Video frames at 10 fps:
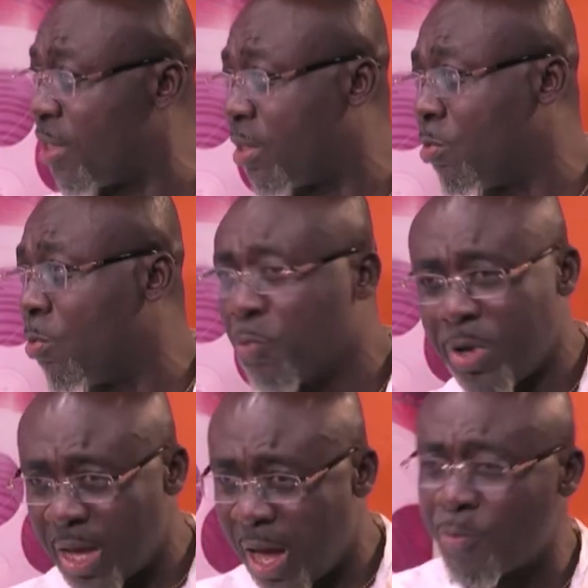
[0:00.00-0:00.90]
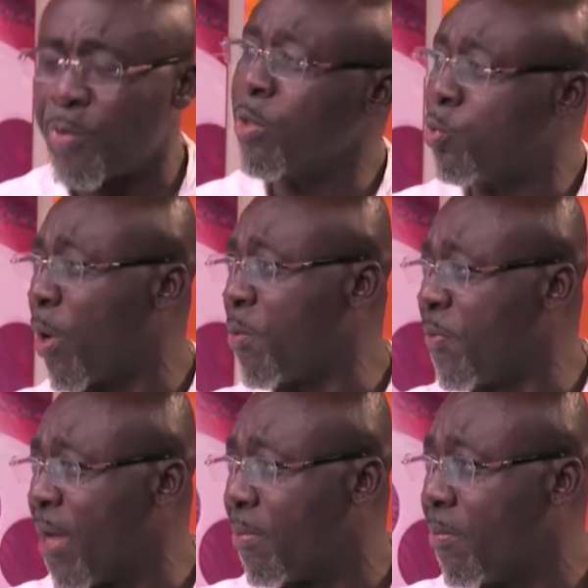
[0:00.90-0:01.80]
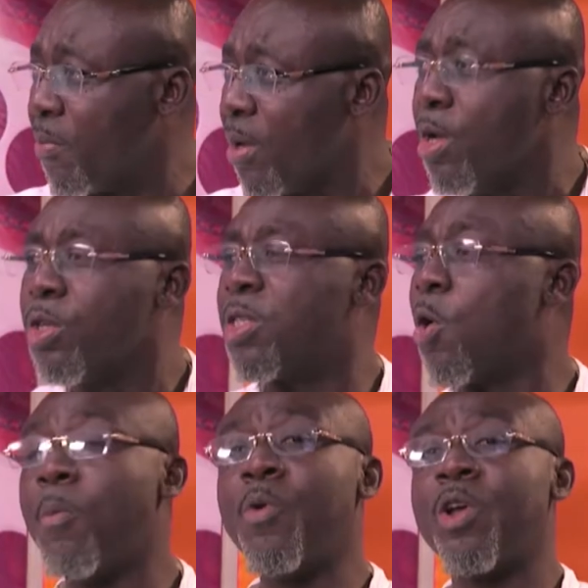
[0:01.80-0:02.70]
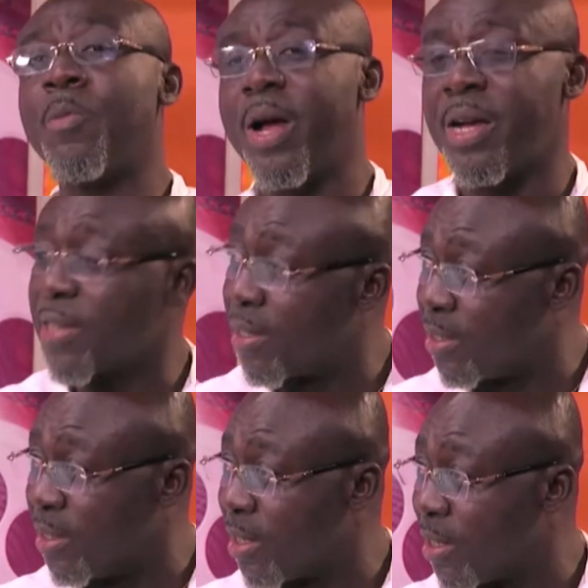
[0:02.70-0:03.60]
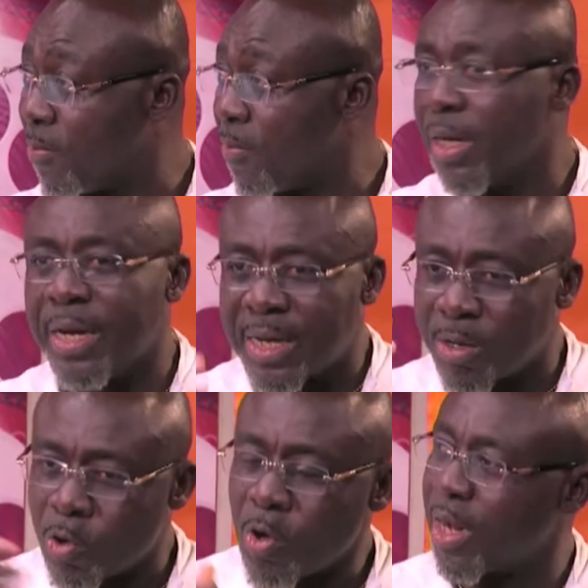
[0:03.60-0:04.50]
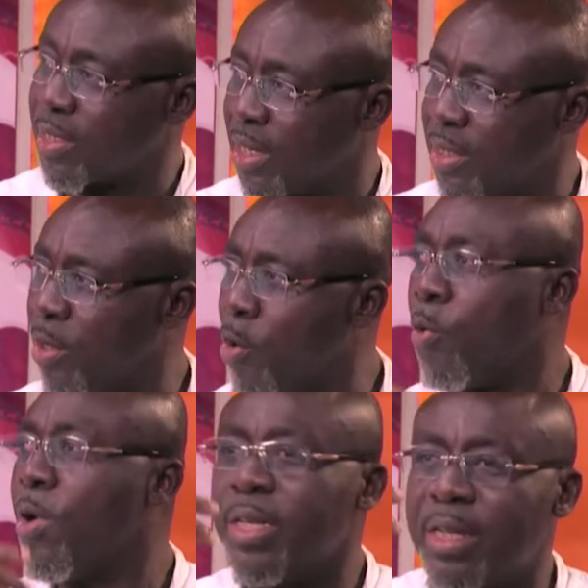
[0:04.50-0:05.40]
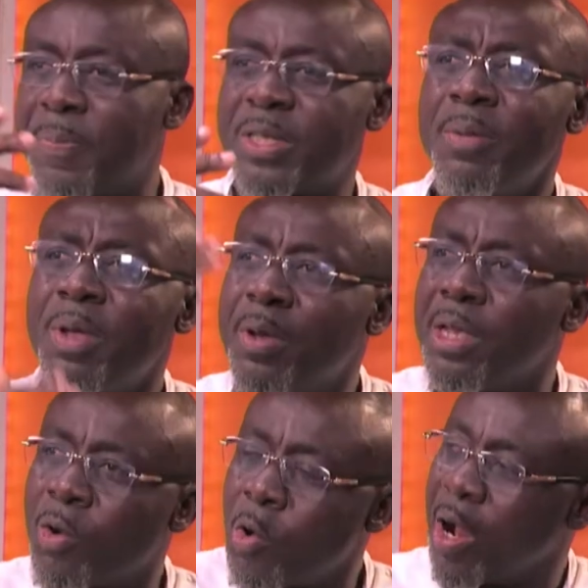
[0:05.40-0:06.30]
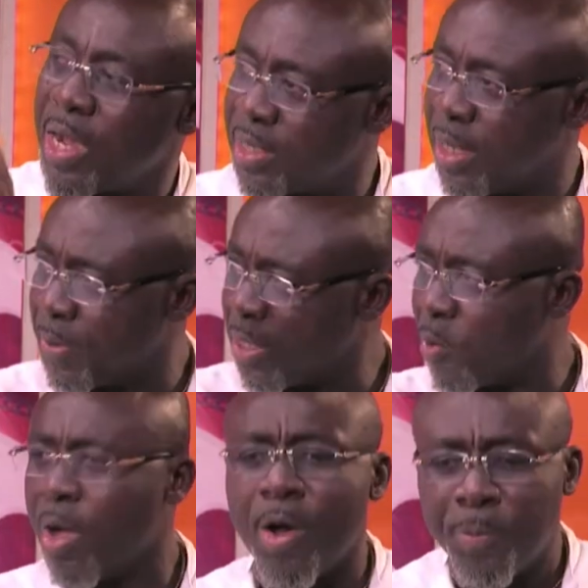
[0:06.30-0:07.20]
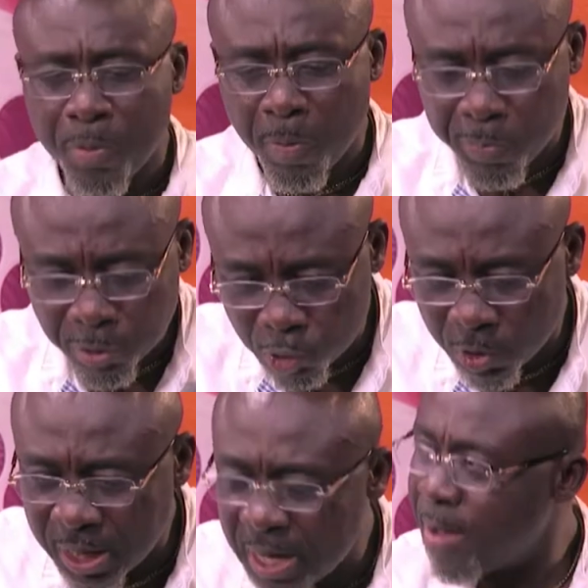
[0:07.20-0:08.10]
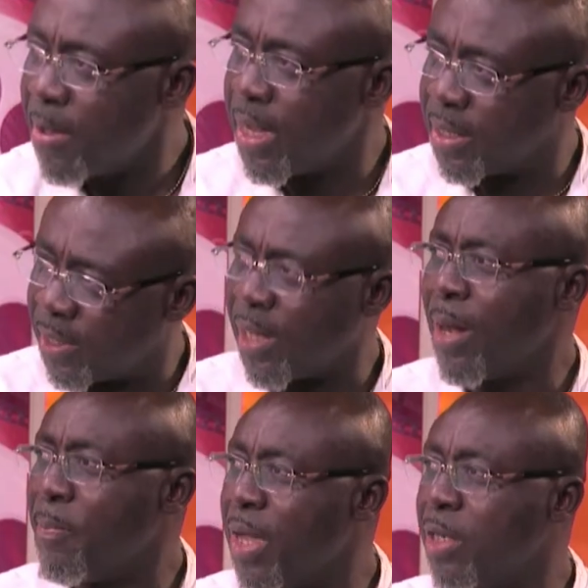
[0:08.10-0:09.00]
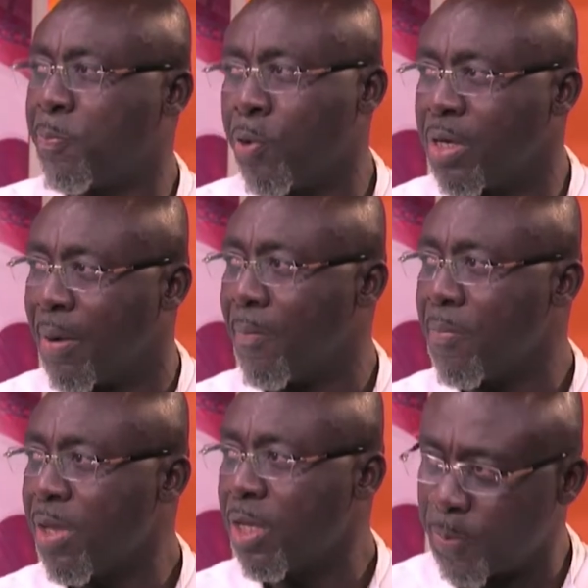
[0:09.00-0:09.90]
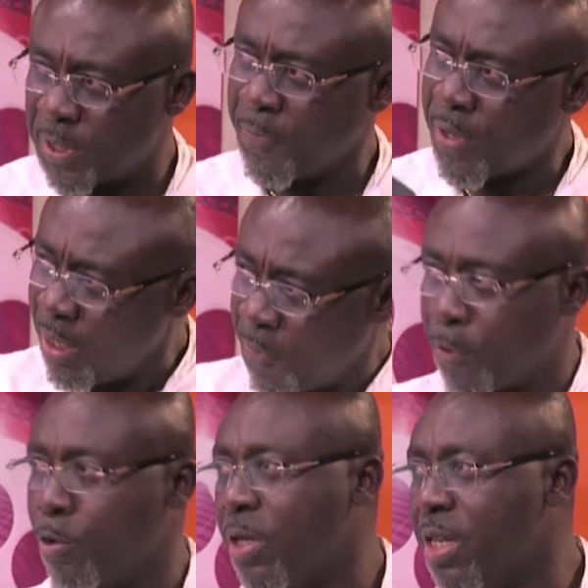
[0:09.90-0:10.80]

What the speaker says: you know, we want to work with them. Until almost your SRC now, they can call us and say, oh, your person maybe your call, I say, person, we will put together a tailor-made program specifically for your needs.